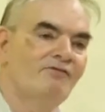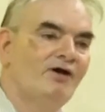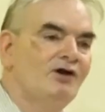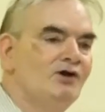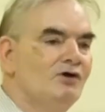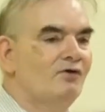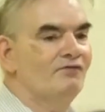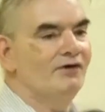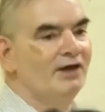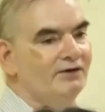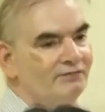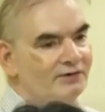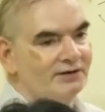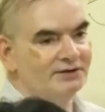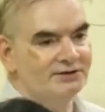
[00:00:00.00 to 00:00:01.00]
value of
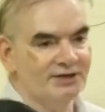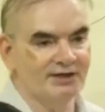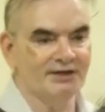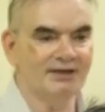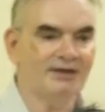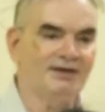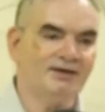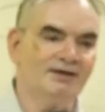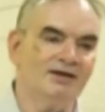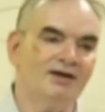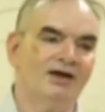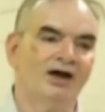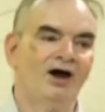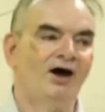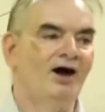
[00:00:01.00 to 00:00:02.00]
equity share
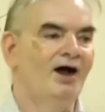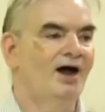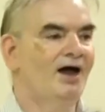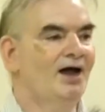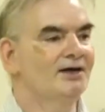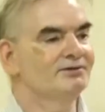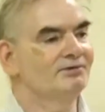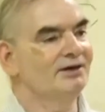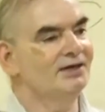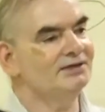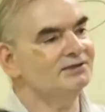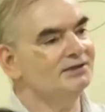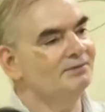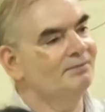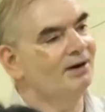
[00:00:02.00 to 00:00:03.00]
as well
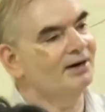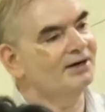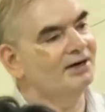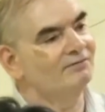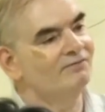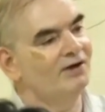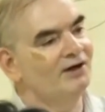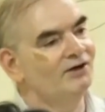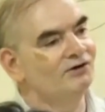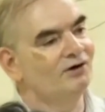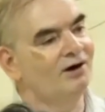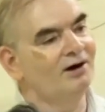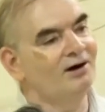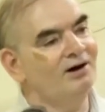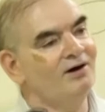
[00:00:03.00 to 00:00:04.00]
as market value
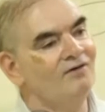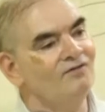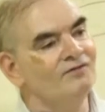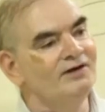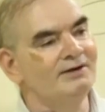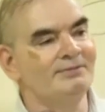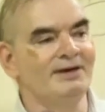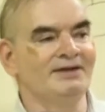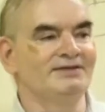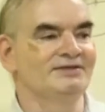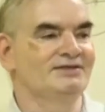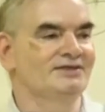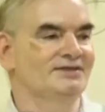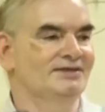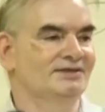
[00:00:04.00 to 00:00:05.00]
of
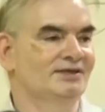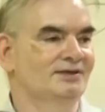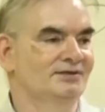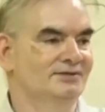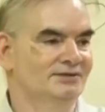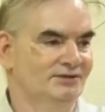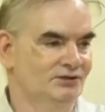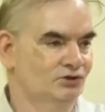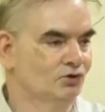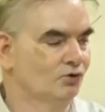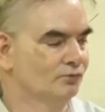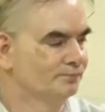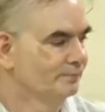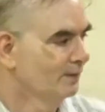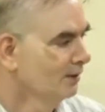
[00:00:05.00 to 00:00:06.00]
debentures.
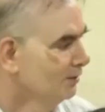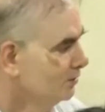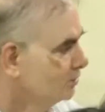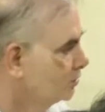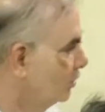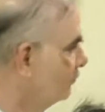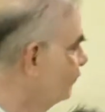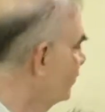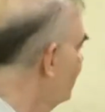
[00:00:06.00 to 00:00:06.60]
So if you